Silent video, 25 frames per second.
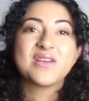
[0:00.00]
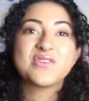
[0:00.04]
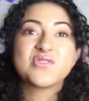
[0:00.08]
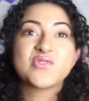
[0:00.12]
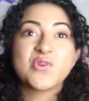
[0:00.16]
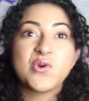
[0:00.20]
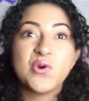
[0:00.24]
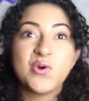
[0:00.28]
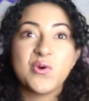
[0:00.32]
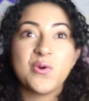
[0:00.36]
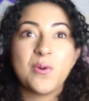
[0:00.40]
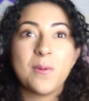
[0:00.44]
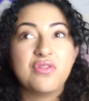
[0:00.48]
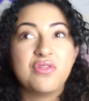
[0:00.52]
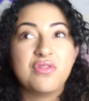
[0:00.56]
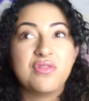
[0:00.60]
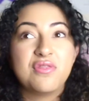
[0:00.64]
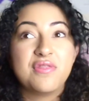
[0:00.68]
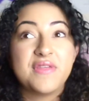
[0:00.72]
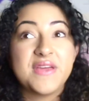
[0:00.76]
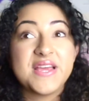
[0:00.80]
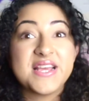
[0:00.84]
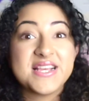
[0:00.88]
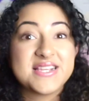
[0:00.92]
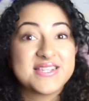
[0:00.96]
So
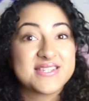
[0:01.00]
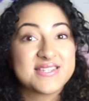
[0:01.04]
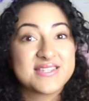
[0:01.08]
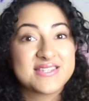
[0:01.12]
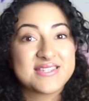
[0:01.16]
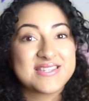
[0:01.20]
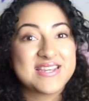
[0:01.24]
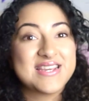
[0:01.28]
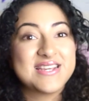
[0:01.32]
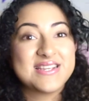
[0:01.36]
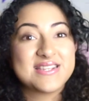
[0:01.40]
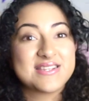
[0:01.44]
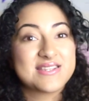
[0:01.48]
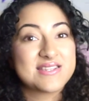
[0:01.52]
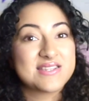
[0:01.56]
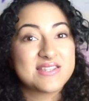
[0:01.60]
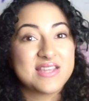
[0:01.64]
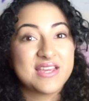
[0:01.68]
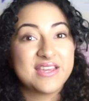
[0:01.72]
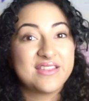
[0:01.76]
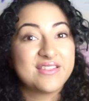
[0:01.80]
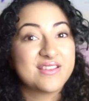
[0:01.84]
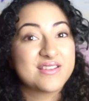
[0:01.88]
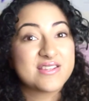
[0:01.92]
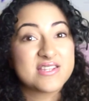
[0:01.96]
this is
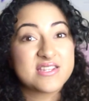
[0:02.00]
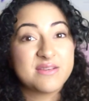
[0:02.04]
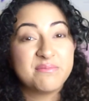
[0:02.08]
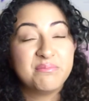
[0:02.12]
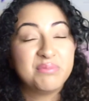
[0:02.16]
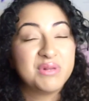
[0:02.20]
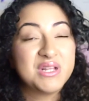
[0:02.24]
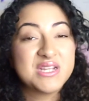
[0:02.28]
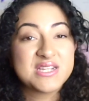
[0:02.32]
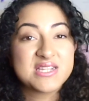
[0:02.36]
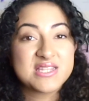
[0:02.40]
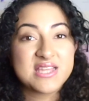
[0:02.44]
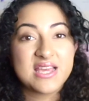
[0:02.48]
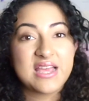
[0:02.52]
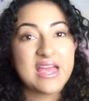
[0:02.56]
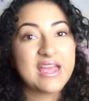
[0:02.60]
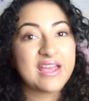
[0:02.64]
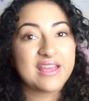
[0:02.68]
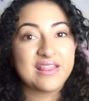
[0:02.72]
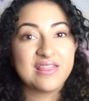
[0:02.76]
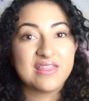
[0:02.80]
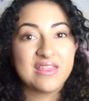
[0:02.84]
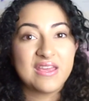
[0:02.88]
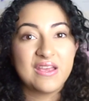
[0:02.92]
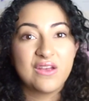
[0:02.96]
like the simplest thing I
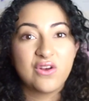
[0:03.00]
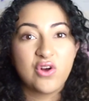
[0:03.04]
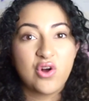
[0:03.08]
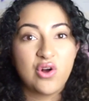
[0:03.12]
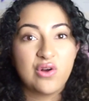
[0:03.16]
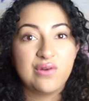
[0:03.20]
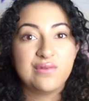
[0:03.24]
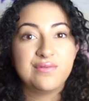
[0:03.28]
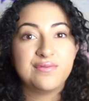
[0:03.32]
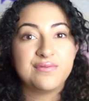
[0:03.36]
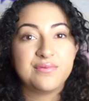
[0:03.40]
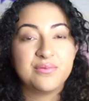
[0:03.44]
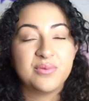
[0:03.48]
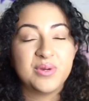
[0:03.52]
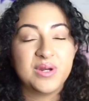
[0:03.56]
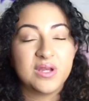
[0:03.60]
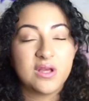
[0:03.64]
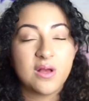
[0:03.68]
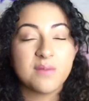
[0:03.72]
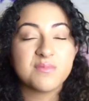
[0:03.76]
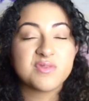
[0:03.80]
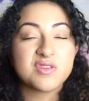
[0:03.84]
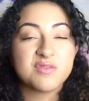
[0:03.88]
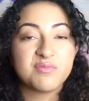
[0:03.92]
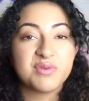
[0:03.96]
can think of when it
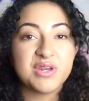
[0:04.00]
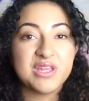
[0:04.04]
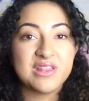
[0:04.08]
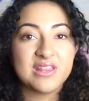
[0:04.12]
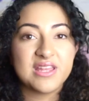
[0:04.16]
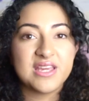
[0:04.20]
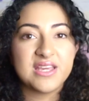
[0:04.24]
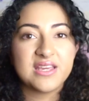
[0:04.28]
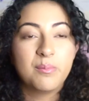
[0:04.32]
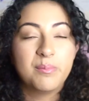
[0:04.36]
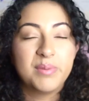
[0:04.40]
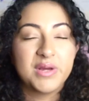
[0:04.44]
comes to breathing,